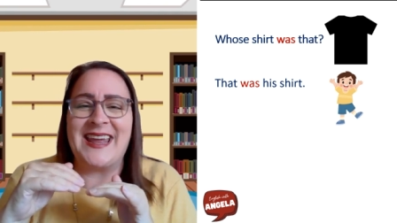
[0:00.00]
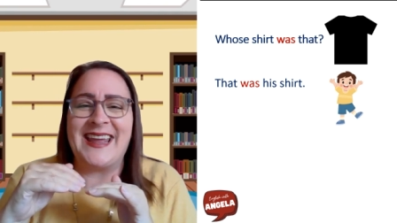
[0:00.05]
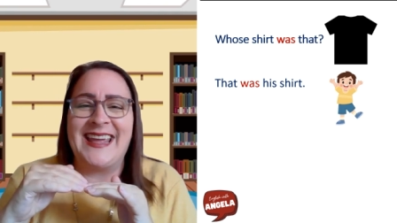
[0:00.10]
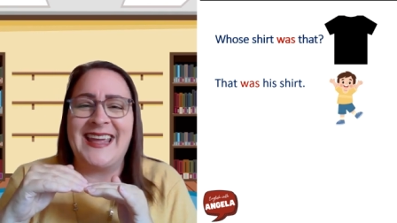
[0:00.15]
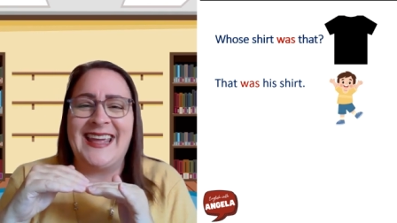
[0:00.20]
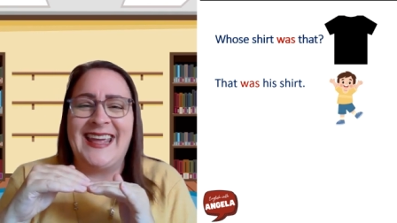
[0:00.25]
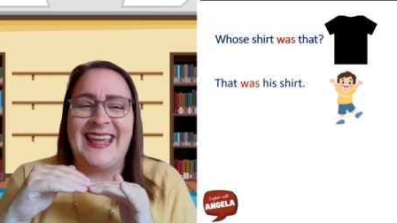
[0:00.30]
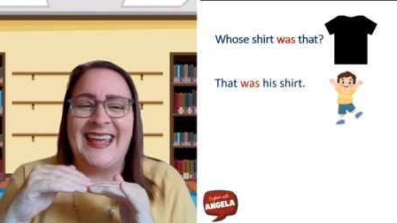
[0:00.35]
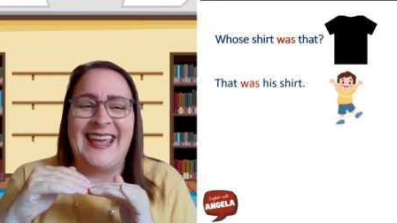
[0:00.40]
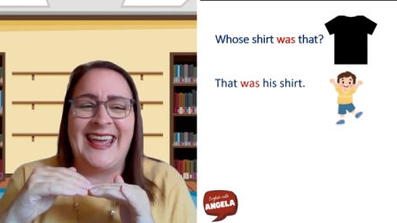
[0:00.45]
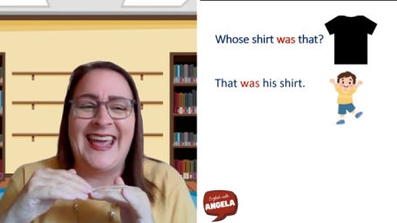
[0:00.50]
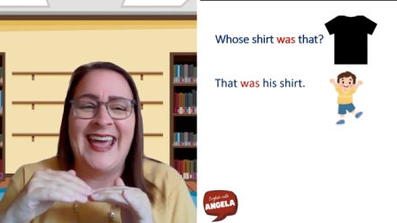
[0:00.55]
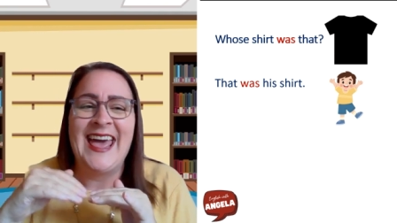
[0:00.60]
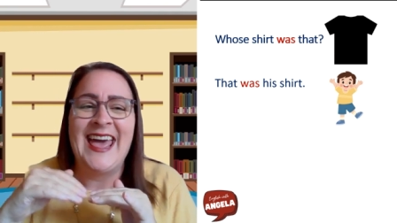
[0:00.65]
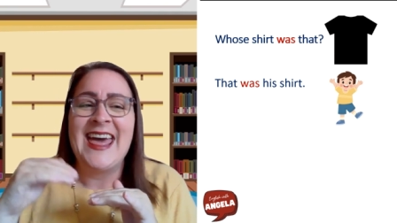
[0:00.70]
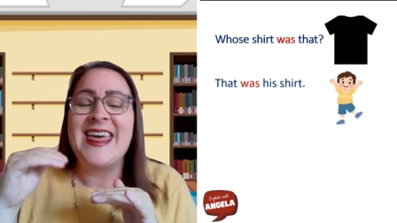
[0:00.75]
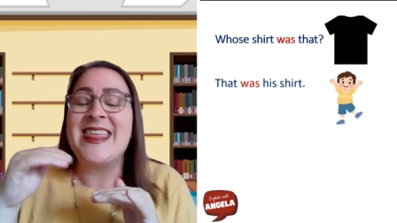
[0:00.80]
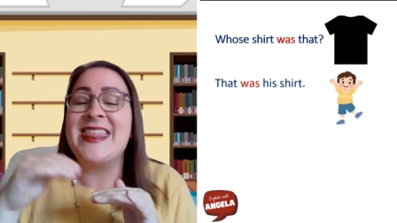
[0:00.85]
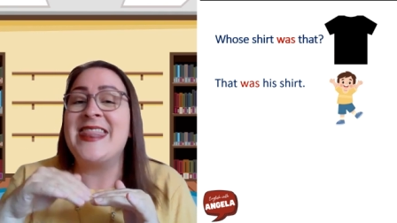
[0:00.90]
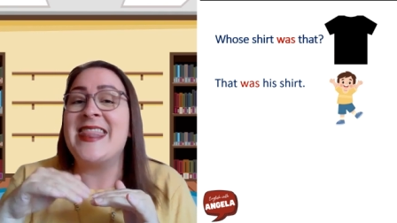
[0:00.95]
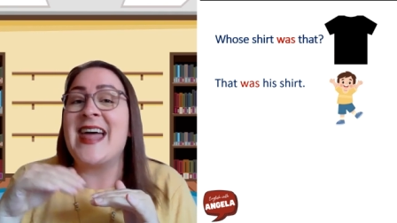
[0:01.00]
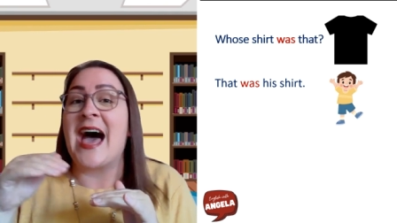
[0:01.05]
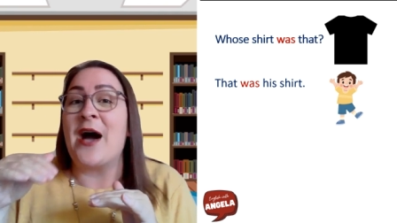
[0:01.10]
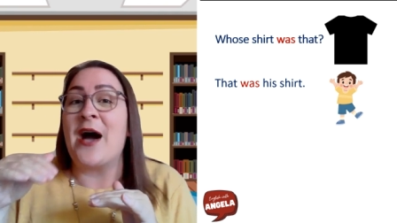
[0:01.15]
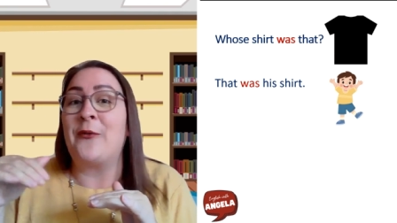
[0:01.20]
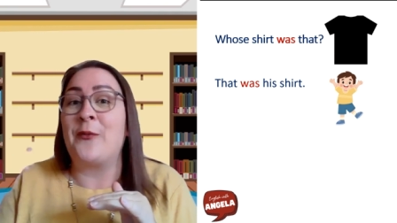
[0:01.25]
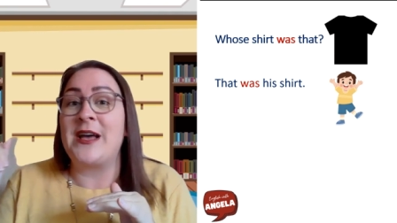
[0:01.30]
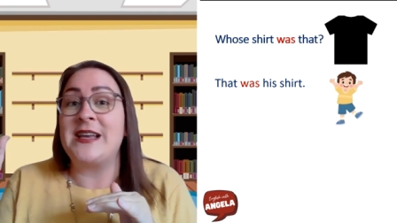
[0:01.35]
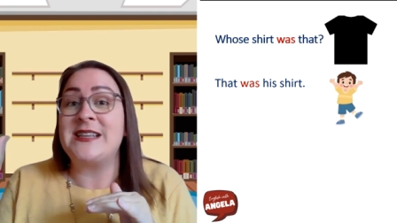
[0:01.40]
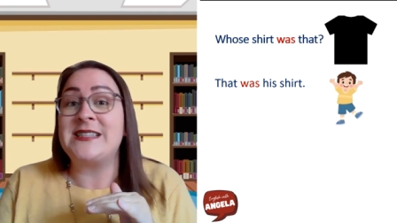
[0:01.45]
That
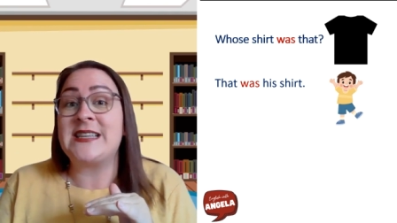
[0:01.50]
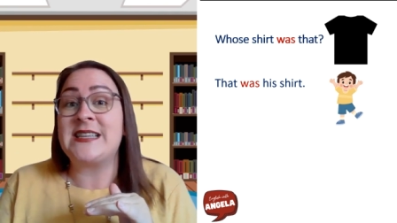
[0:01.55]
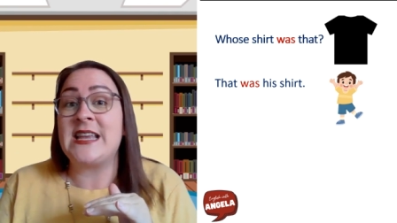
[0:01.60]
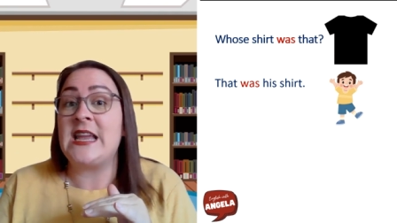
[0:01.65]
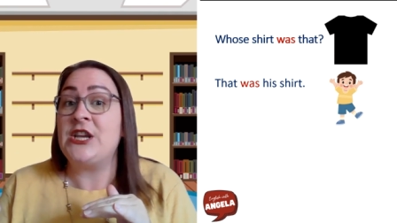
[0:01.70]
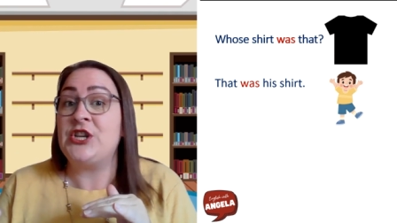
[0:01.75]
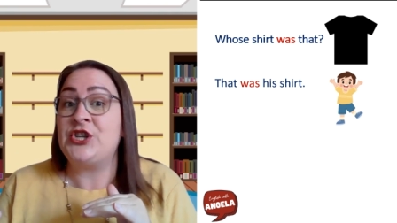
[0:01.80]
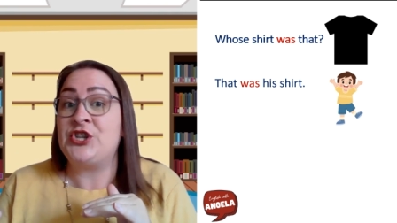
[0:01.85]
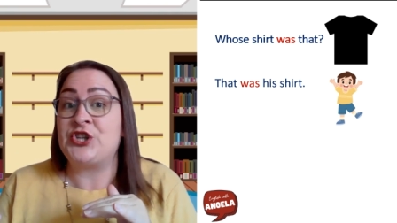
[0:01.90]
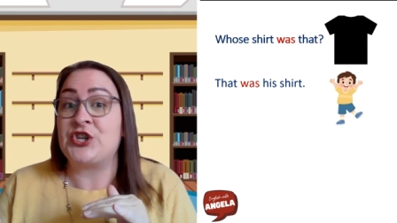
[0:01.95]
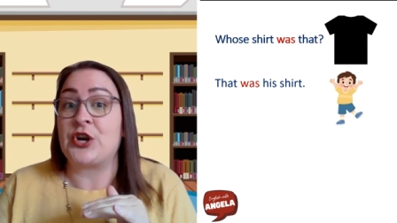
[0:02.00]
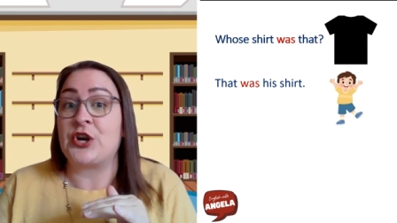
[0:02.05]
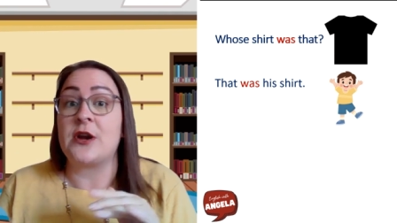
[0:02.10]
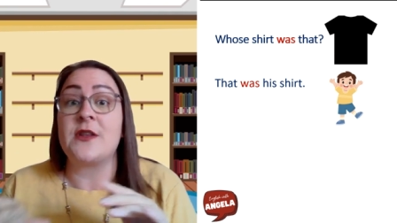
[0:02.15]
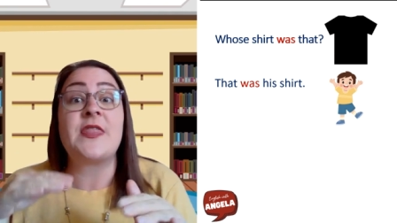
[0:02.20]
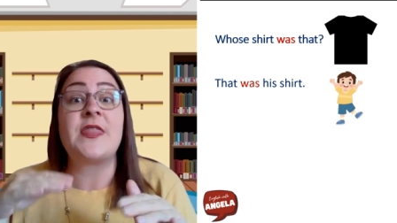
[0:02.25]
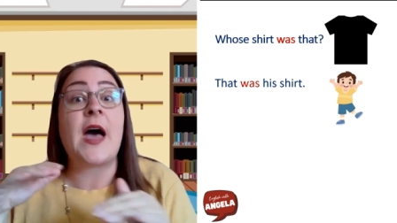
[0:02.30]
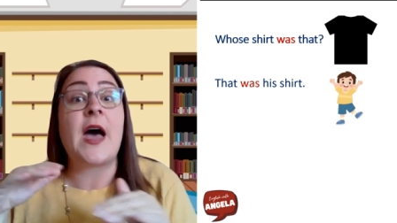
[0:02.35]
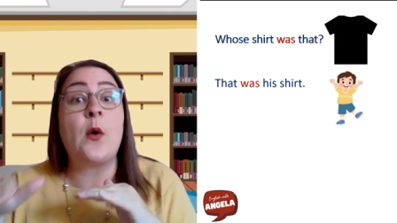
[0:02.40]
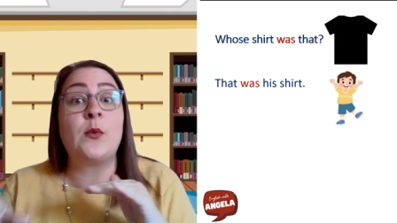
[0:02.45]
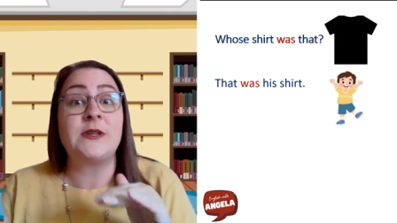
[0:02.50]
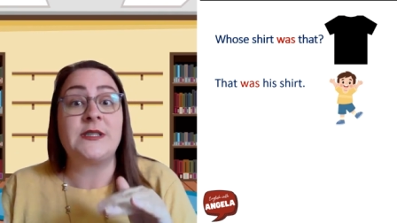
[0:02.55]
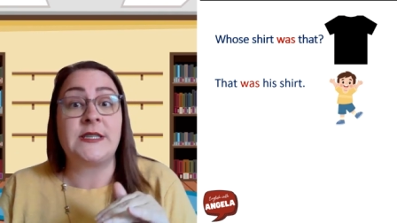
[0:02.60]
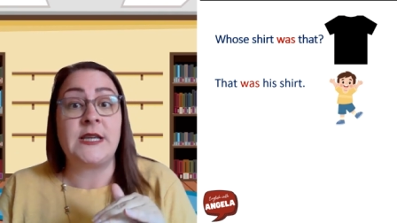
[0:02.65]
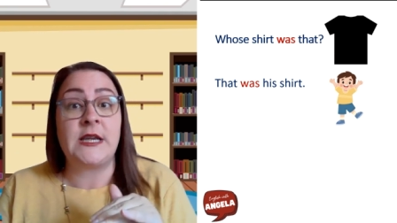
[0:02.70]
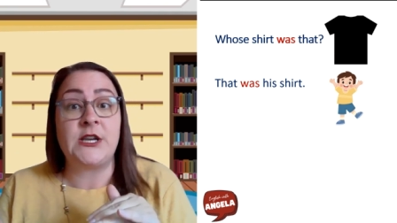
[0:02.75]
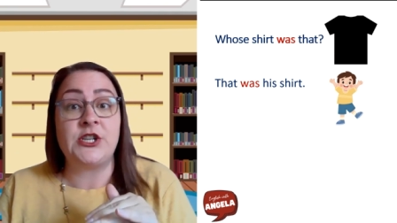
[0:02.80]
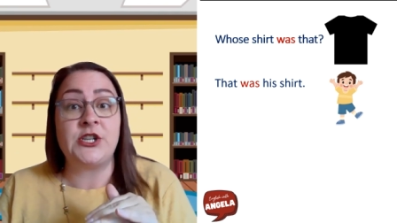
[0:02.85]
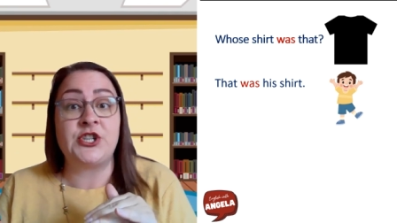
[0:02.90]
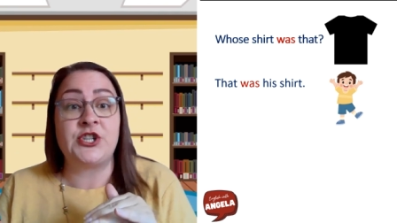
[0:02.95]
was his shirt. That was
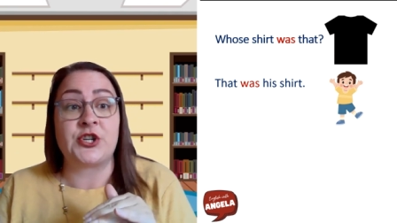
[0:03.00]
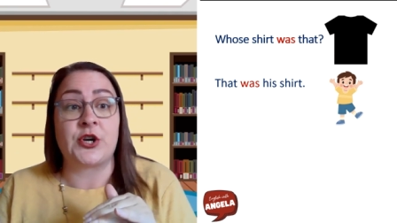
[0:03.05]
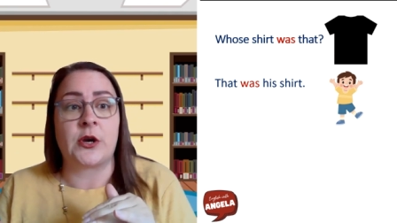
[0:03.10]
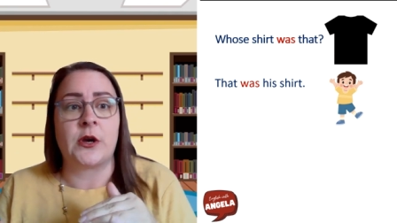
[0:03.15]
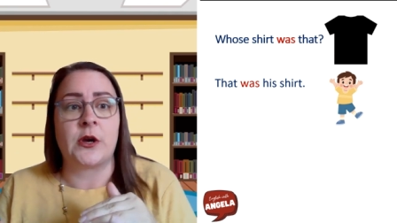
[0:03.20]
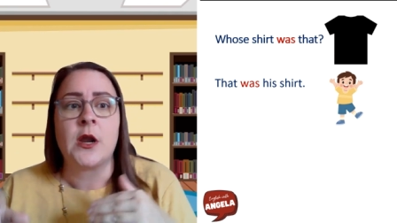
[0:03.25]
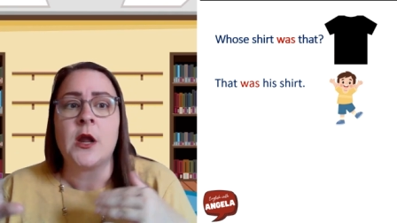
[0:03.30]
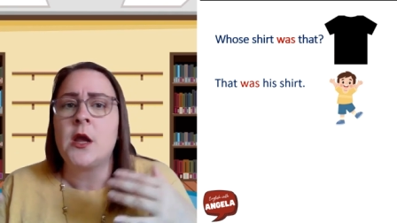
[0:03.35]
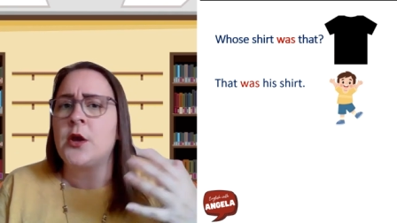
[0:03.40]
his shirt.